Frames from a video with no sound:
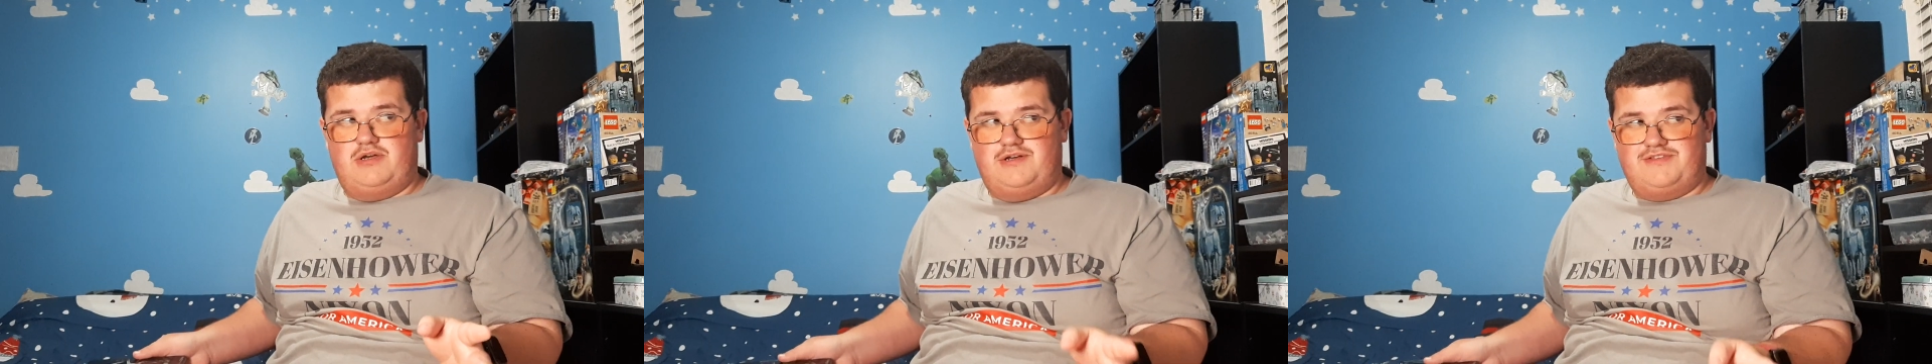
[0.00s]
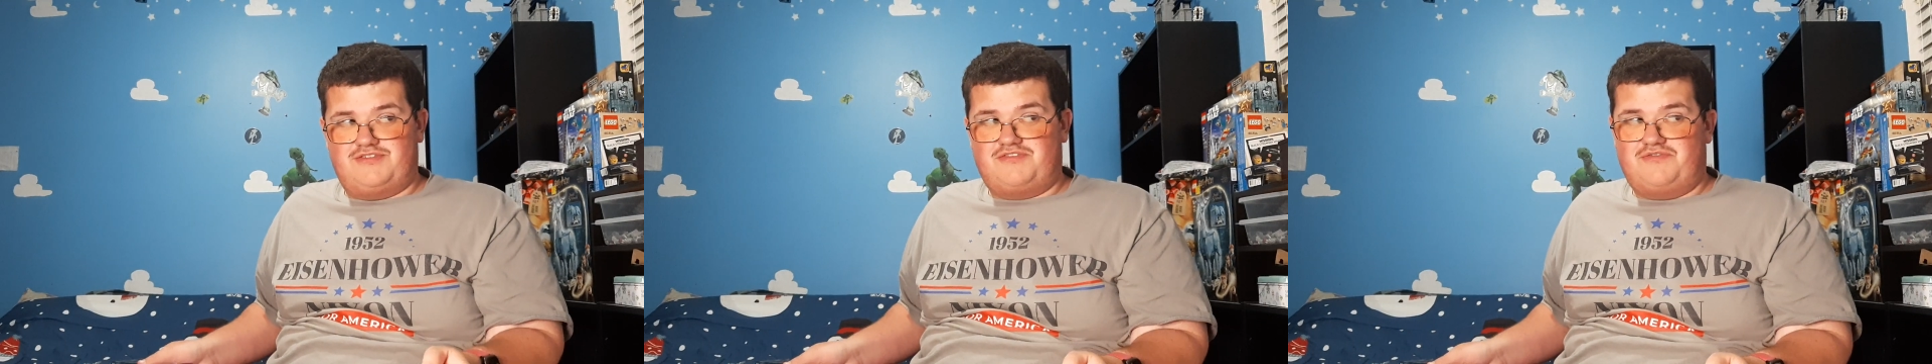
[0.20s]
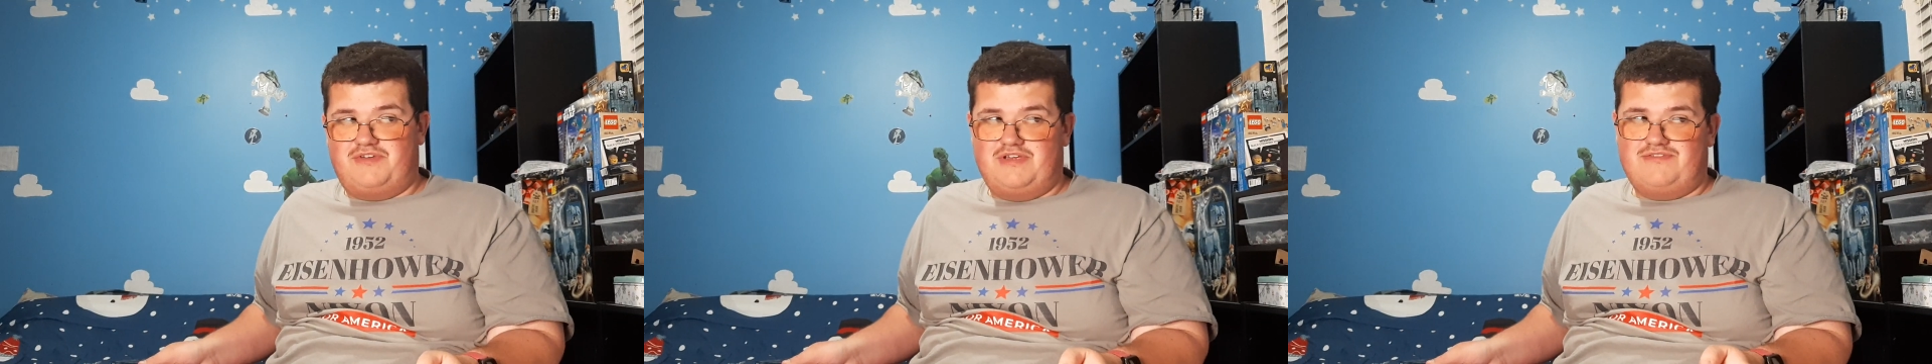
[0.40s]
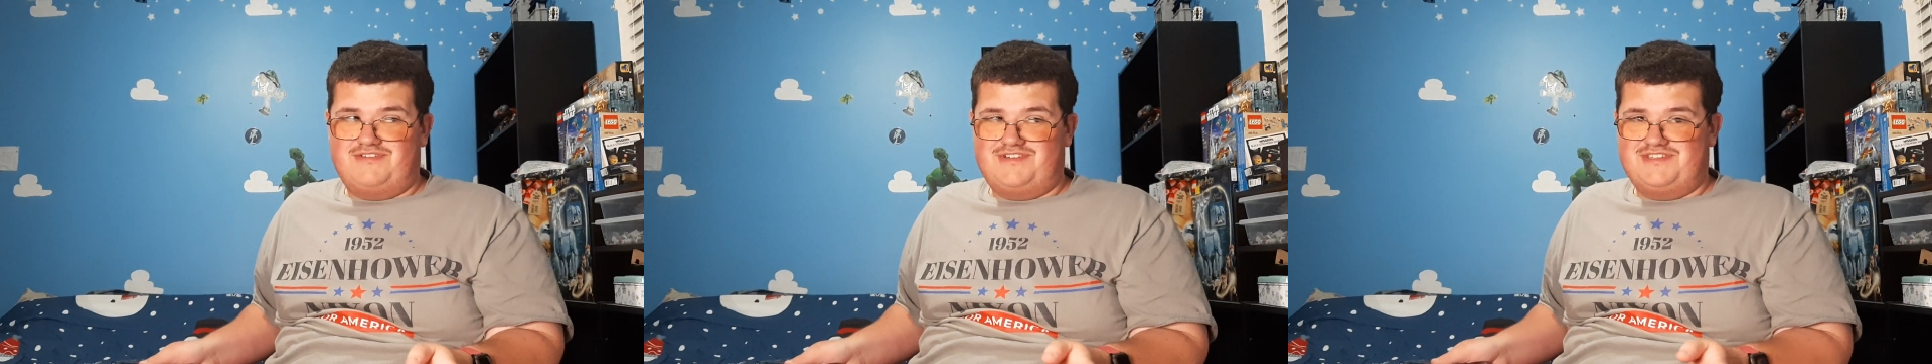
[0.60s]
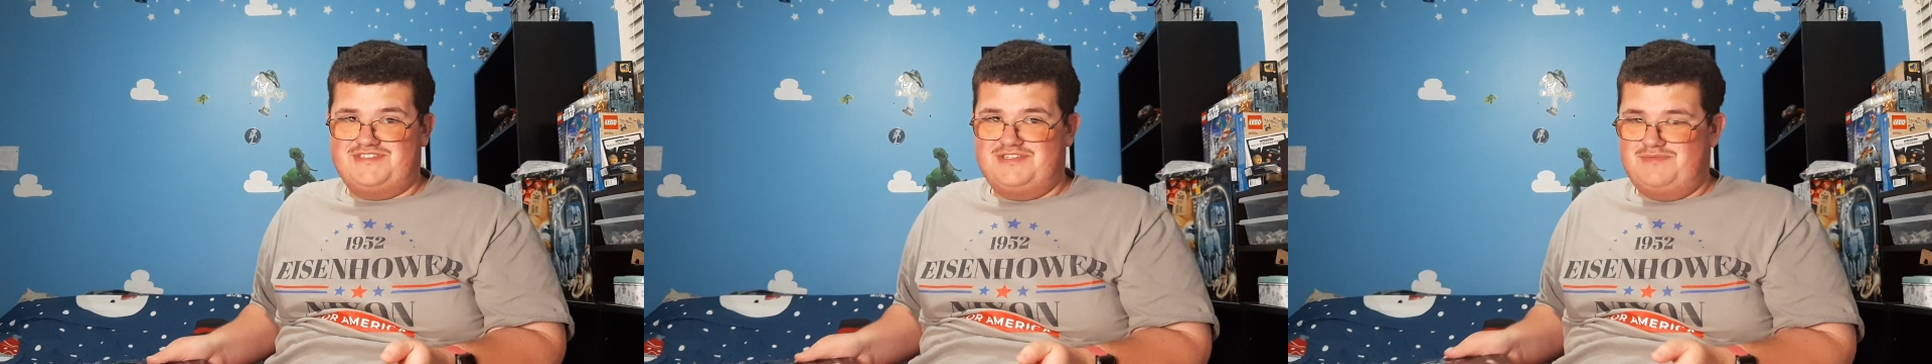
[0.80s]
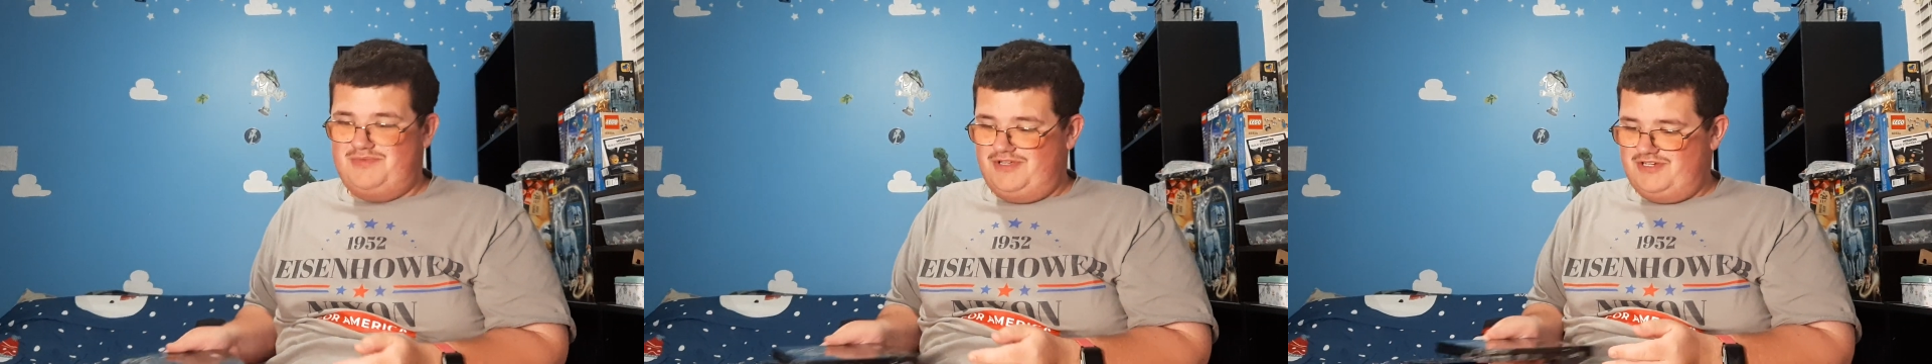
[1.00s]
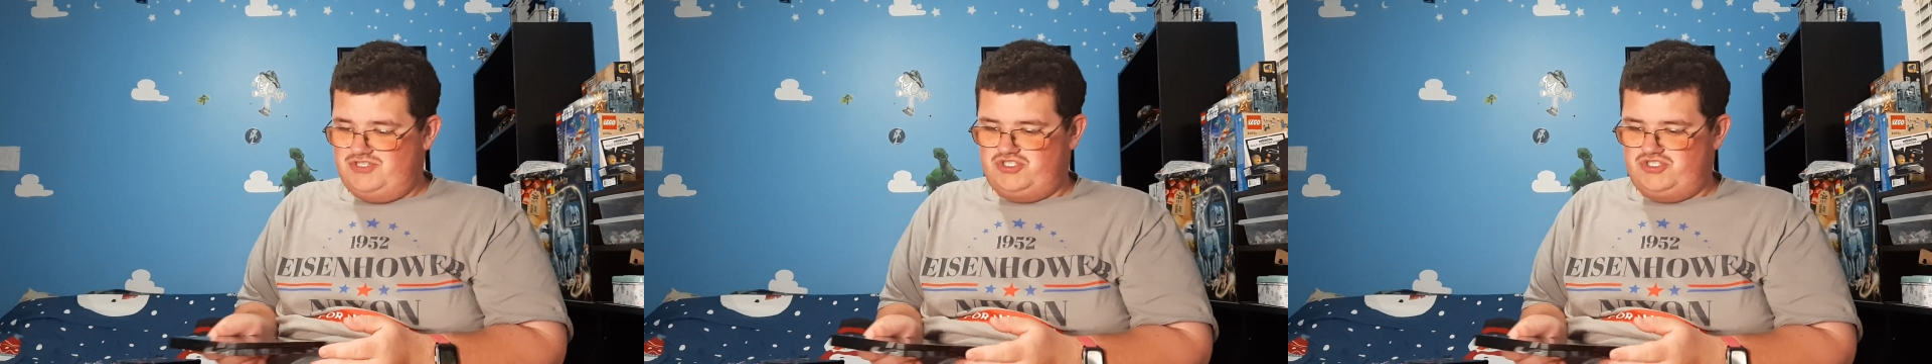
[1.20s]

other favorite Disney Plus